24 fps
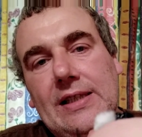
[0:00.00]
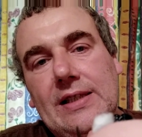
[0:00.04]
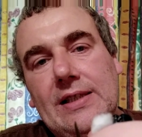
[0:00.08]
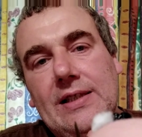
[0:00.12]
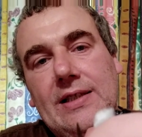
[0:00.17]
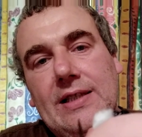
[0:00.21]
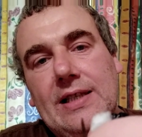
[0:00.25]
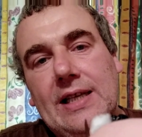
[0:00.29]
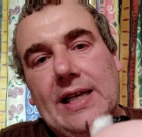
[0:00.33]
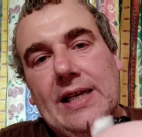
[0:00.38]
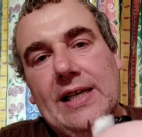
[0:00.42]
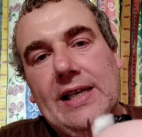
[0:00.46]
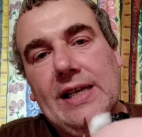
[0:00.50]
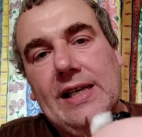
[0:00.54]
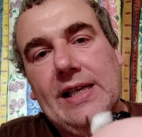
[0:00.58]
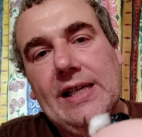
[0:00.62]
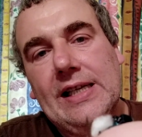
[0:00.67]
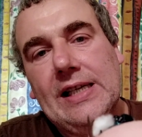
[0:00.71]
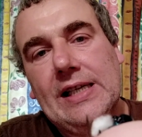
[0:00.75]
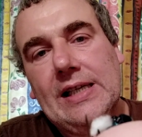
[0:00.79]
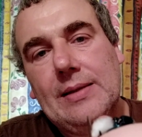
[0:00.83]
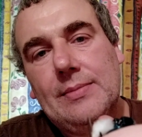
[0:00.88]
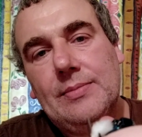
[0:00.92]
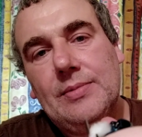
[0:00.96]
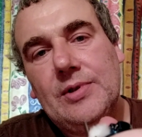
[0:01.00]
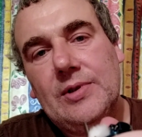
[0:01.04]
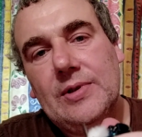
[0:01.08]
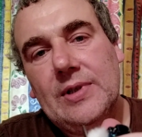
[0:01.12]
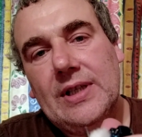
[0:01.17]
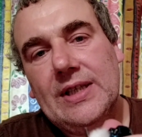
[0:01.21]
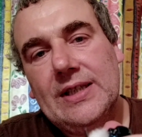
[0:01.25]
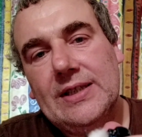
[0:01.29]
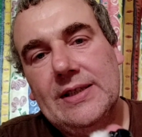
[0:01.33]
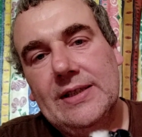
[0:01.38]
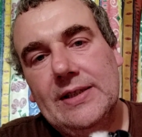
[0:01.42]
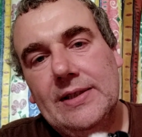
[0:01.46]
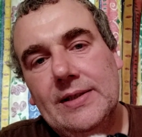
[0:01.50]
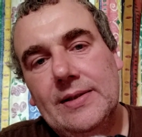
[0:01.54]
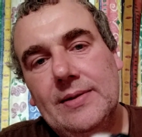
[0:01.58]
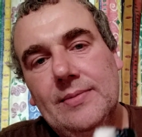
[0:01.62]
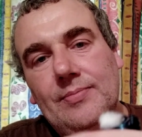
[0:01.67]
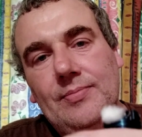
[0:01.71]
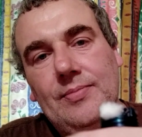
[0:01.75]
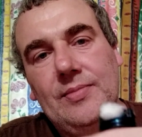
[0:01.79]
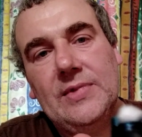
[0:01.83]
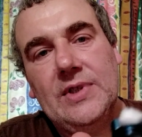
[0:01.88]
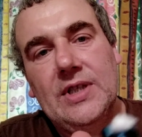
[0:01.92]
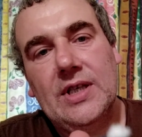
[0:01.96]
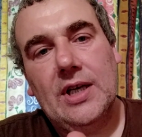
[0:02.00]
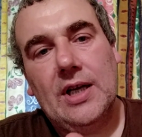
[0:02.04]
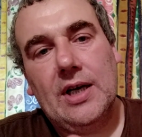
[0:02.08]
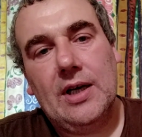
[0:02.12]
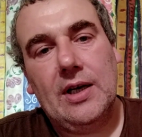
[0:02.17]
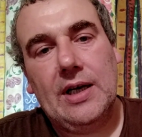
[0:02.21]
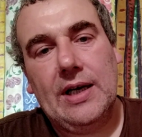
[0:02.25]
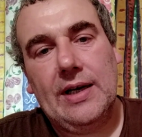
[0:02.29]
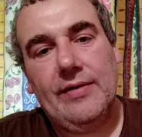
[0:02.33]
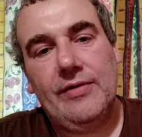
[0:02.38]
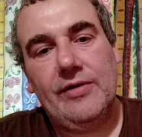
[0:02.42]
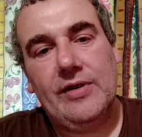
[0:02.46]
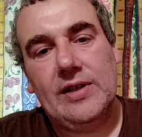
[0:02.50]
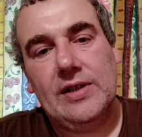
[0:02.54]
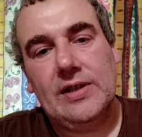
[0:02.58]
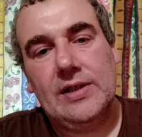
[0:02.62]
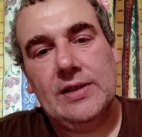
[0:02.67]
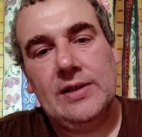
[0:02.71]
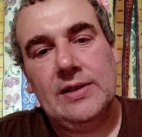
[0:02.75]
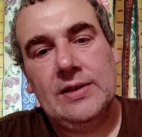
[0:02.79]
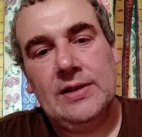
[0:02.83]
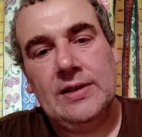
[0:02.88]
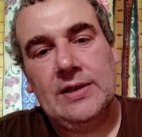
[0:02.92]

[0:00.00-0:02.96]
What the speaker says: setting it up so I can, you know, have a...